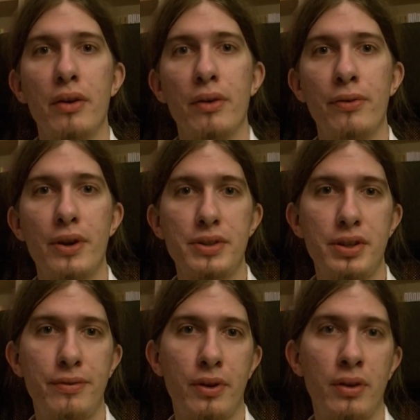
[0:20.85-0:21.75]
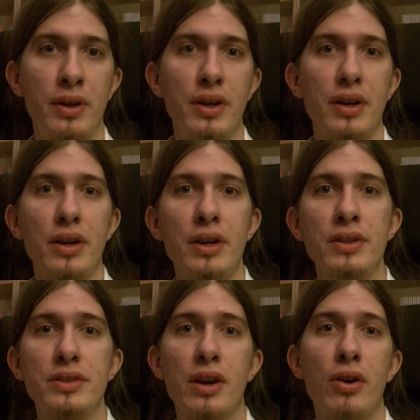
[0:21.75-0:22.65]
First of all,
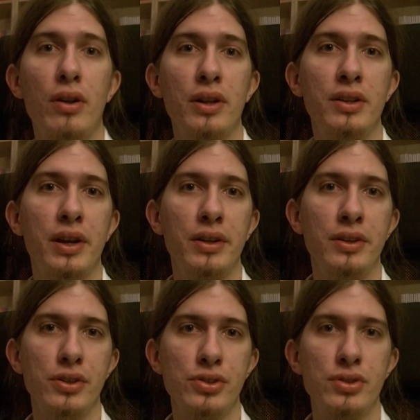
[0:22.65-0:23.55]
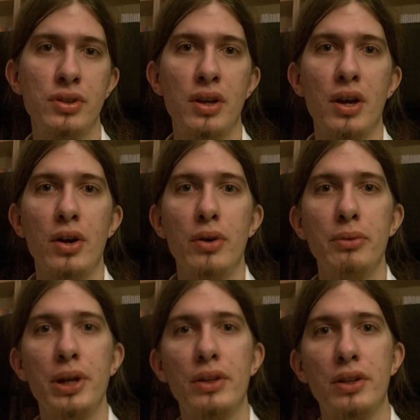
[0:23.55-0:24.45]
it's a holiday dish.
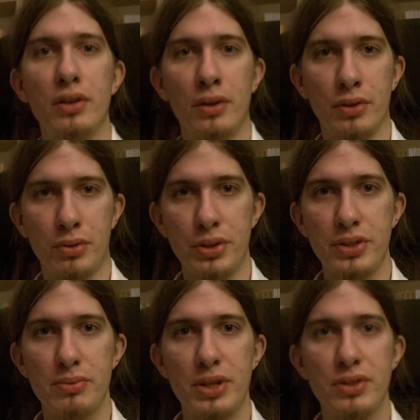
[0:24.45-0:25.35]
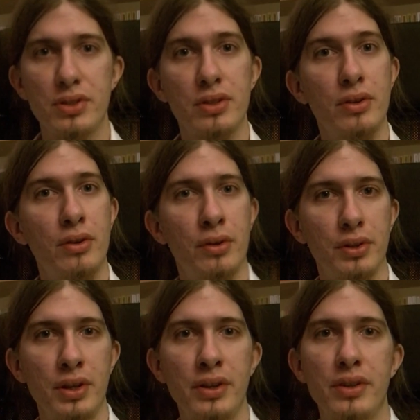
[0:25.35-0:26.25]
We eat it on Christmas, on
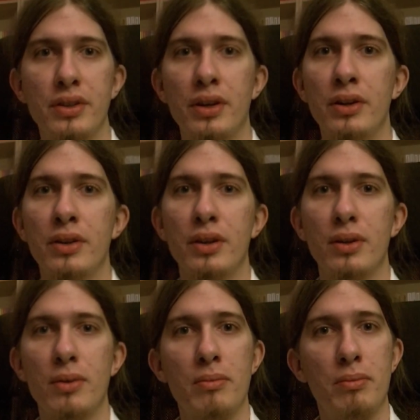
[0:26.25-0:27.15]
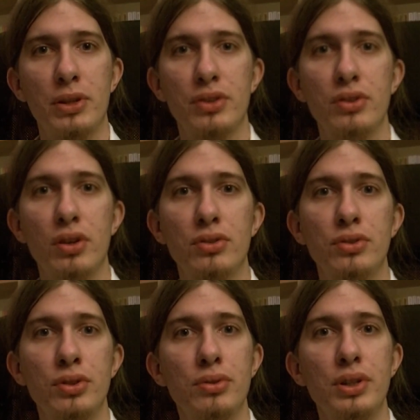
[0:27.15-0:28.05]
Easter, but not
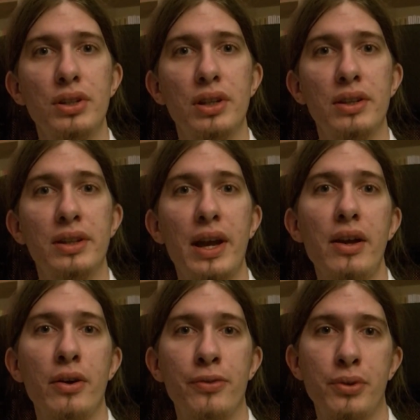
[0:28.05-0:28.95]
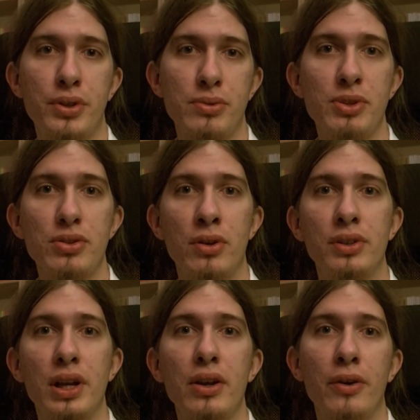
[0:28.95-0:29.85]
during the day of Christmas or
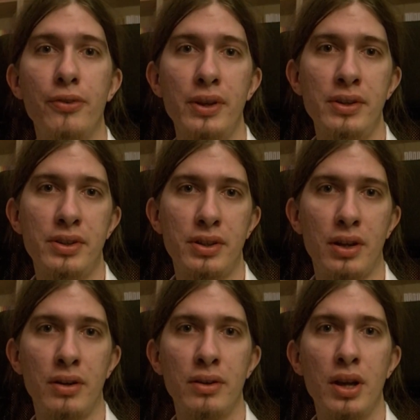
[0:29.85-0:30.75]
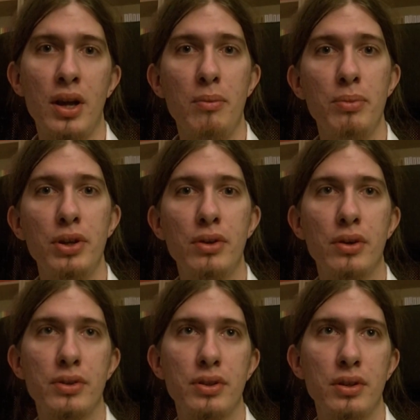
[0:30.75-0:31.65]
day of Easter,
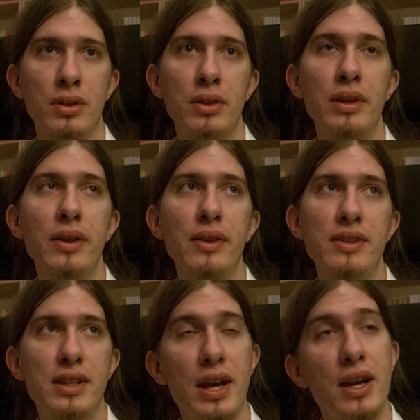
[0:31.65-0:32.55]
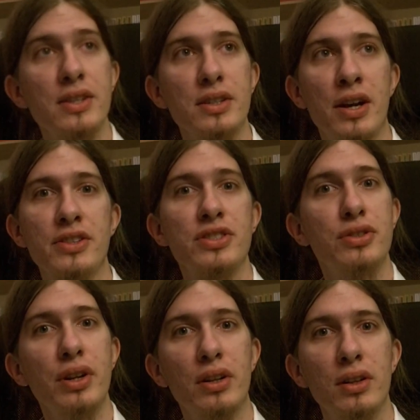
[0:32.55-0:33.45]
because these days are
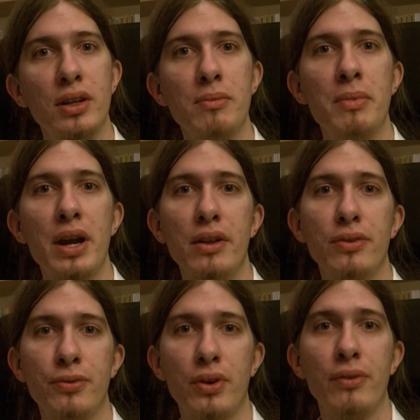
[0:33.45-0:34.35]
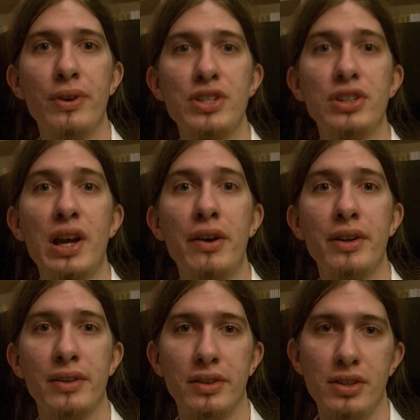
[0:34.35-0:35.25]
strictly made for
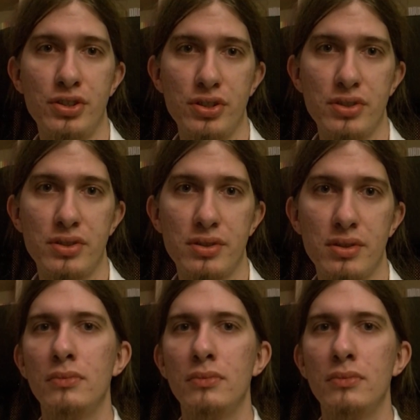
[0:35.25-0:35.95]
vegetarian dishes.